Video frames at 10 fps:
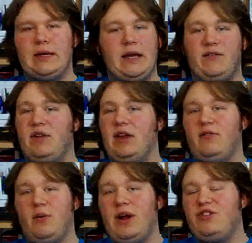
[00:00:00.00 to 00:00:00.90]
evening if
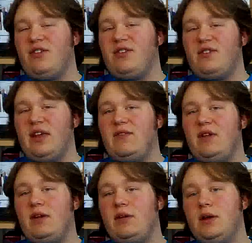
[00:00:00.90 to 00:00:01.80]
you're watching this in the
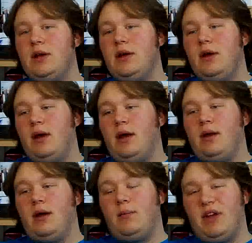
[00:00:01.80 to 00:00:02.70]
evening, and
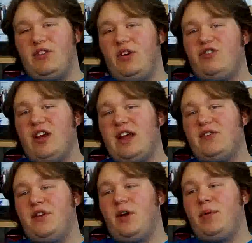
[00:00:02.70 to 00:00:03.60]
make sure to check out
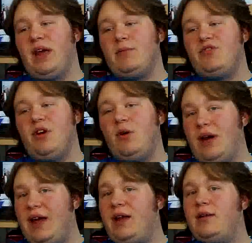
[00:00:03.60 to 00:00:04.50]
the RPM show
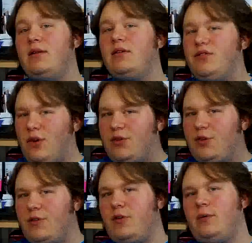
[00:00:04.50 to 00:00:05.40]
and Soul
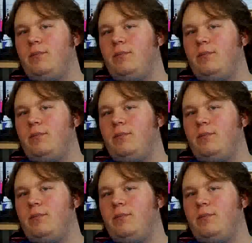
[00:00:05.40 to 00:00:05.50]
Surfer.